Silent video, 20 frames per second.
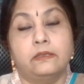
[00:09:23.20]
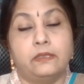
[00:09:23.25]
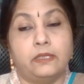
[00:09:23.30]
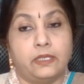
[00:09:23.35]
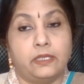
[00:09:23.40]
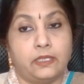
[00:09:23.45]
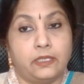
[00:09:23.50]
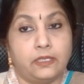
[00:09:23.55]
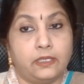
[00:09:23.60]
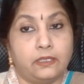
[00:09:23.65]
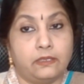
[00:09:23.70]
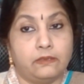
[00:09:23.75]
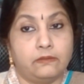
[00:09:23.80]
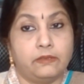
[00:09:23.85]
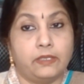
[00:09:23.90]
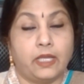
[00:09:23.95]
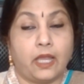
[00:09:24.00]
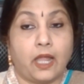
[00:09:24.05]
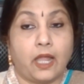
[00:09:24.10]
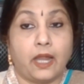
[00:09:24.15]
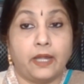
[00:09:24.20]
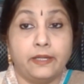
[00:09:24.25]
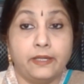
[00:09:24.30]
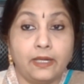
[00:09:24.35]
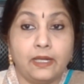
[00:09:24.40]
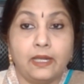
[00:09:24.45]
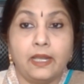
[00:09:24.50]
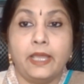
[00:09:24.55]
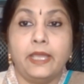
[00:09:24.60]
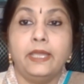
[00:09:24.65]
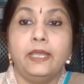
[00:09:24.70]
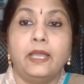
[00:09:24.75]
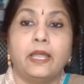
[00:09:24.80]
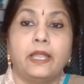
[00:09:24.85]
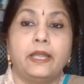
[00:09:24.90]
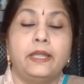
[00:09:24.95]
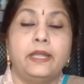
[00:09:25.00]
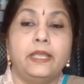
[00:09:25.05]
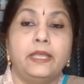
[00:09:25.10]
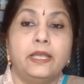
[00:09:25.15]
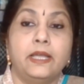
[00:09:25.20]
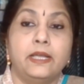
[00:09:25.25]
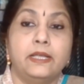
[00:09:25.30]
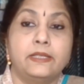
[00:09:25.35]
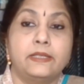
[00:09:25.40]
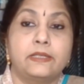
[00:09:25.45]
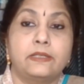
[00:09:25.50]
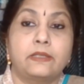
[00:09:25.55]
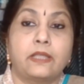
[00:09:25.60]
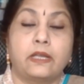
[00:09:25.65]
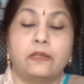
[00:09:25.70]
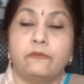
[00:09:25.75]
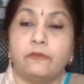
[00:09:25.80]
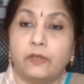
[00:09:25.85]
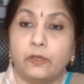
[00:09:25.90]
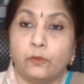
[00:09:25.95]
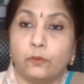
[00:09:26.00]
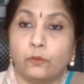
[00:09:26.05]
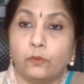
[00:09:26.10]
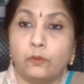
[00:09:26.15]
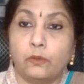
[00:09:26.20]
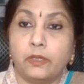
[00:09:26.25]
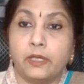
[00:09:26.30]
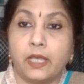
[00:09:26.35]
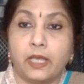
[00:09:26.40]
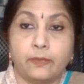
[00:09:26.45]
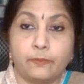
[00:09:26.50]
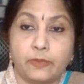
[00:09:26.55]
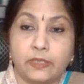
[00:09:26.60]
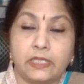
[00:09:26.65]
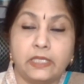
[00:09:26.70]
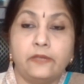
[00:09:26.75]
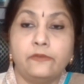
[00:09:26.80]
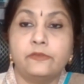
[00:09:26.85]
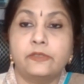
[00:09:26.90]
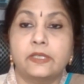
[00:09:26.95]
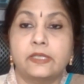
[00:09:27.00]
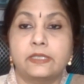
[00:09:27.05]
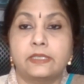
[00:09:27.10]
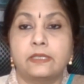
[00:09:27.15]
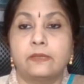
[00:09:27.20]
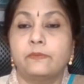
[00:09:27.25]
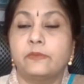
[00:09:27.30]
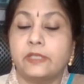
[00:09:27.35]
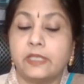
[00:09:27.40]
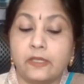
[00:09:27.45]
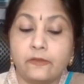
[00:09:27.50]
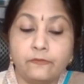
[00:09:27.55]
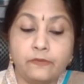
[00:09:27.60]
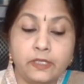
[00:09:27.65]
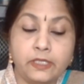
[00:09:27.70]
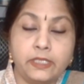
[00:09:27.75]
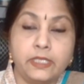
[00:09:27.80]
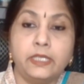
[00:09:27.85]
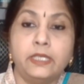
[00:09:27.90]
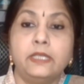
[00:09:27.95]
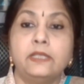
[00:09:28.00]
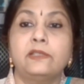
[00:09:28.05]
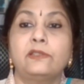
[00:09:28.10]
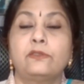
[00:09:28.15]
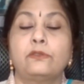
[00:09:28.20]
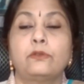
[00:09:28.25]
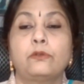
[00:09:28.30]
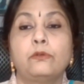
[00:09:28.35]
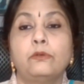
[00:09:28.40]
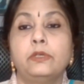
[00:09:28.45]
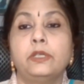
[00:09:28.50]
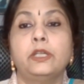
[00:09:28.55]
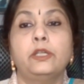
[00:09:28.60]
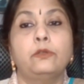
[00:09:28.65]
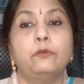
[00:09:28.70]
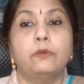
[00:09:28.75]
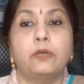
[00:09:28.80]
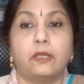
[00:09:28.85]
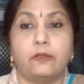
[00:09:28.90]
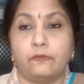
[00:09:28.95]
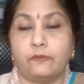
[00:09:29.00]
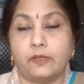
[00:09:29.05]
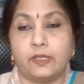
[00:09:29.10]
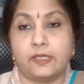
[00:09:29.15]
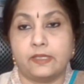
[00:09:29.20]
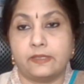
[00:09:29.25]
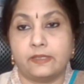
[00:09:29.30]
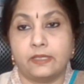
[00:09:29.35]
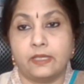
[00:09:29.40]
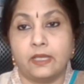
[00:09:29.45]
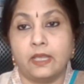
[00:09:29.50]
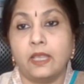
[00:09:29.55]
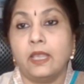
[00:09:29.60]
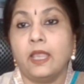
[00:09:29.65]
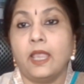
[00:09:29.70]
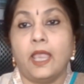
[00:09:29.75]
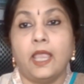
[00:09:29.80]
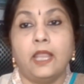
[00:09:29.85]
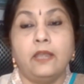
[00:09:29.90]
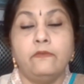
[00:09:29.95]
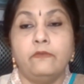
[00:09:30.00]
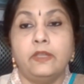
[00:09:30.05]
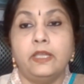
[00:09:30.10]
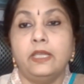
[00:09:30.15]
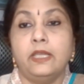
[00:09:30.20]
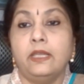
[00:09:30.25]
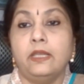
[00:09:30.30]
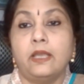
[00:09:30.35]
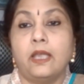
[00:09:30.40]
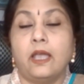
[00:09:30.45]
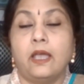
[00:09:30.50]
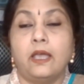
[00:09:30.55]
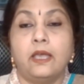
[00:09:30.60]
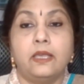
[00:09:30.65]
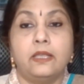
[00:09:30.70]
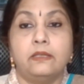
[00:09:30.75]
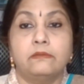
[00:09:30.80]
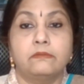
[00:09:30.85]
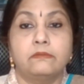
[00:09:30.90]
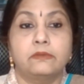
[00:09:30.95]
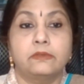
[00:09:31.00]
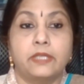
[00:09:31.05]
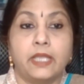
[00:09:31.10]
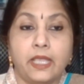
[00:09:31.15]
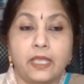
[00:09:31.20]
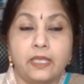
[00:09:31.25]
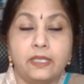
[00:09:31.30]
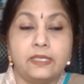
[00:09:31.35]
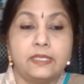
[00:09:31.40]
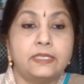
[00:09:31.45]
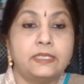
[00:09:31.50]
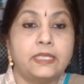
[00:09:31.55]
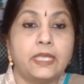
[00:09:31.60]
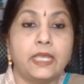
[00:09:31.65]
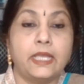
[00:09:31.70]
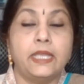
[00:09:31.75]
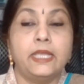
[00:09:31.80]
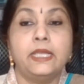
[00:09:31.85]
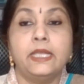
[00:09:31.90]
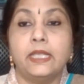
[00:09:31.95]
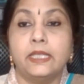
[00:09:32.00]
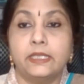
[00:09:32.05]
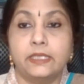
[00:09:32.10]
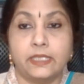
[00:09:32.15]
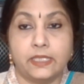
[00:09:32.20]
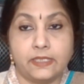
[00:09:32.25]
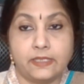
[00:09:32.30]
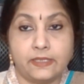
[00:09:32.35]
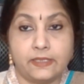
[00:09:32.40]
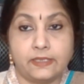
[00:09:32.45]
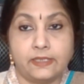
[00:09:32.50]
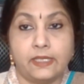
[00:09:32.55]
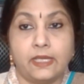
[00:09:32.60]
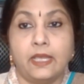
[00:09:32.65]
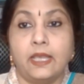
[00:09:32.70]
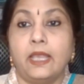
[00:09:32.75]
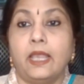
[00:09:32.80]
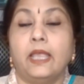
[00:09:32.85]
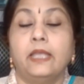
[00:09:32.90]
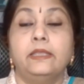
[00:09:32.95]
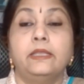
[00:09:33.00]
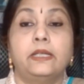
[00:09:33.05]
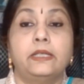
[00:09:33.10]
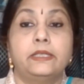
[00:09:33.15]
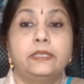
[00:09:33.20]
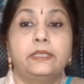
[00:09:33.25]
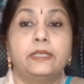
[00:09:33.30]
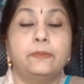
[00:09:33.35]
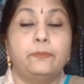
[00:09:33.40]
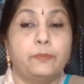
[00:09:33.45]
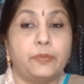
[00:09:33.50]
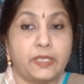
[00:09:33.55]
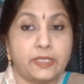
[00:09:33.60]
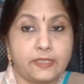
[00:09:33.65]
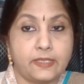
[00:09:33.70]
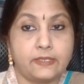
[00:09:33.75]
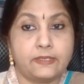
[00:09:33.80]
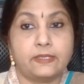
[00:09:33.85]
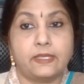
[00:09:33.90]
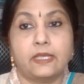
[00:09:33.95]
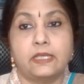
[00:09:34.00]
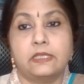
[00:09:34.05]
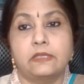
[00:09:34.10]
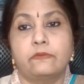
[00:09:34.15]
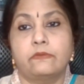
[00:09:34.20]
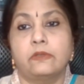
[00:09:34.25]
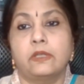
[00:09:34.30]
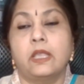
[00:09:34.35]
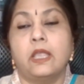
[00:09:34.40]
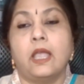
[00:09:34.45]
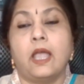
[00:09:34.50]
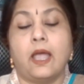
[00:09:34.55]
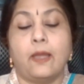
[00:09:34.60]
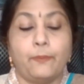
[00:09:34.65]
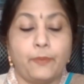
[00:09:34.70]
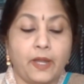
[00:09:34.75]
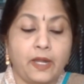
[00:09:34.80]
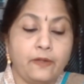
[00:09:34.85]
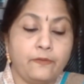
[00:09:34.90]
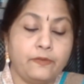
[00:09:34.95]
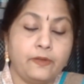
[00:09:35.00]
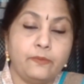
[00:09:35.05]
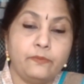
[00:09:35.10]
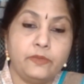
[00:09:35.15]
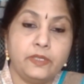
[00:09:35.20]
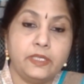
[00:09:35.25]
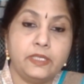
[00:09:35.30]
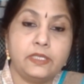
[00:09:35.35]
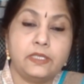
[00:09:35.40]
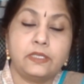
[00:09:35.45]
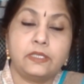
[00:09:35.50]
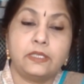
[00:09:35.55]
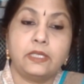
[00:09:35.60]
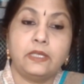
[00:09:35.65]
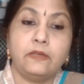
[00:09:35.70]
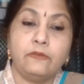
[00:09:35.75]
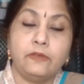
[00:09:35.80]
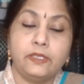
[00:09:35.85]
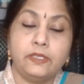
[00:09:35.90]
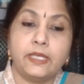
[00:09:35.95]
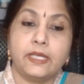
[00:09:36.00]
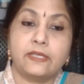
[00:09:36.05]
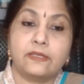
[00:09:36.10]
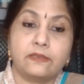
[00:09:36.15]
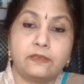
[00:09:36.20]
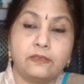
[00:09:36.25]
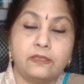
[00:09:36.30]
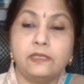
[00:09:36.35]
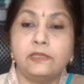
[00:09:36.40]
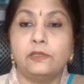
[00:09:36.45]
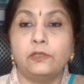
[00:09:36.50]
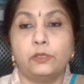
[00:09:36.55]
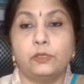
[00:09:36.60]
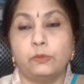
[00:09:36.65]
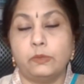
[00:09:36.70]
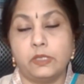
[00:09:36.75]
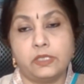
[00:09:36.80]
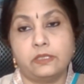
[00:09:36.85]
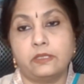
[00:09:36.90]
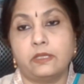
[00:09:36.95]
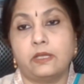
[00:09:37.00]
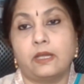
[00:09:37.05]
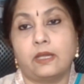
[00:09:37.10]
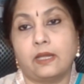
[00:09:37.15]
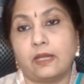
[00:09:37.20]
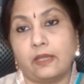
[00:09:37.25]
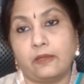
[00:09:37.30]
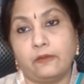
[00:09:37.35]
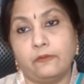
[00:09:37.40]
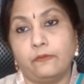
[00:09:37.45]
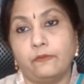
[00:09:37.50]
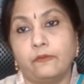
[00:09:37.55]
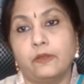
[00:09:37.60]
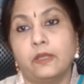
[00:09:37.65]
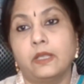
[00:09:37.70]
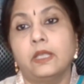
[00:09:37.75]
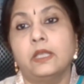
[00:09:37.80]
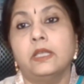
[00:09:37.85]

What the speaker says: the underlying ideas that we hold, our belief systems, everything is thrown into our face. And we are there staring at this, and that depresses us. Apart from this, even the external situation in our life,